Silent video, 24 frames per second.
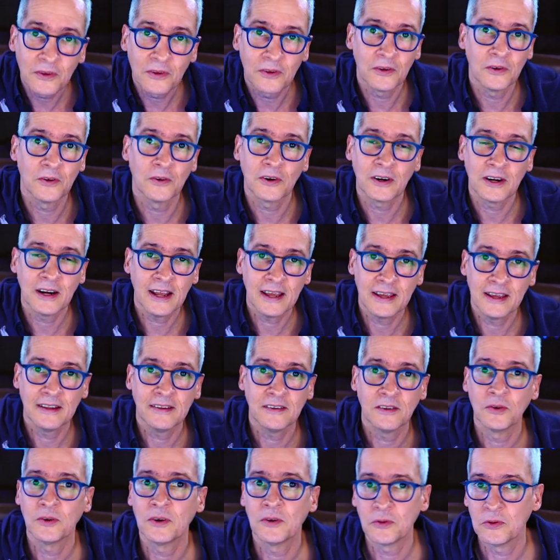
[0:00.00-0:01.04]
your clients,
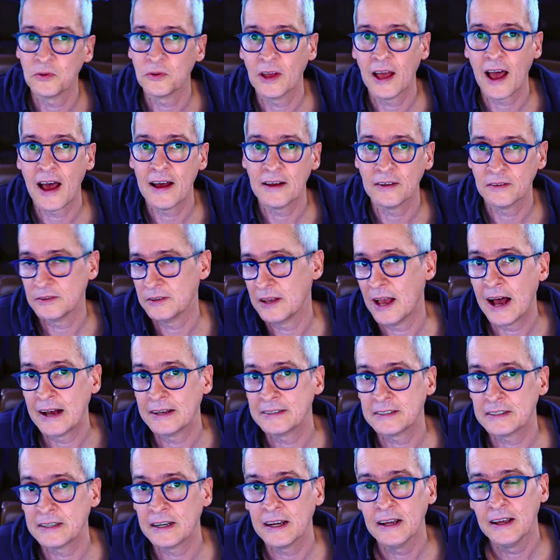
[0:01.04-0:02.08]
you could do that,
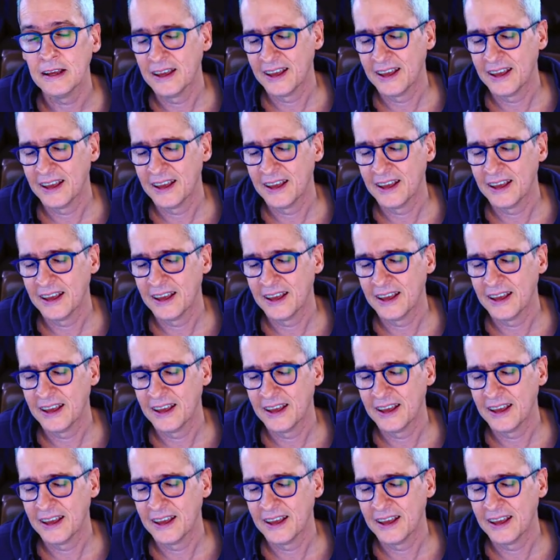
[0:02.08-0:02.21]
Astra.